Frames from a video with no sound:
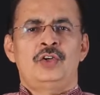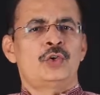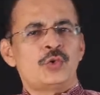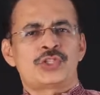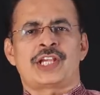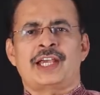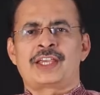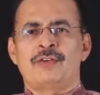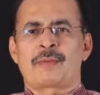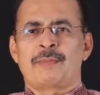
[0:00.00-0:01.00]
Do
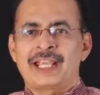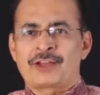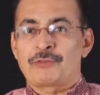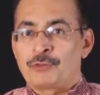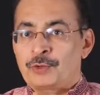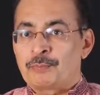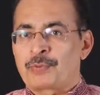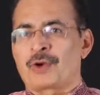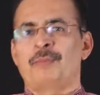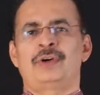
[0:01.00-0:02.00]
check your microphone
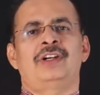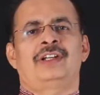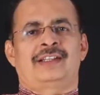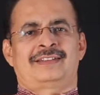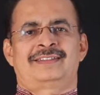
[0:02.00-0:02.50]
properly.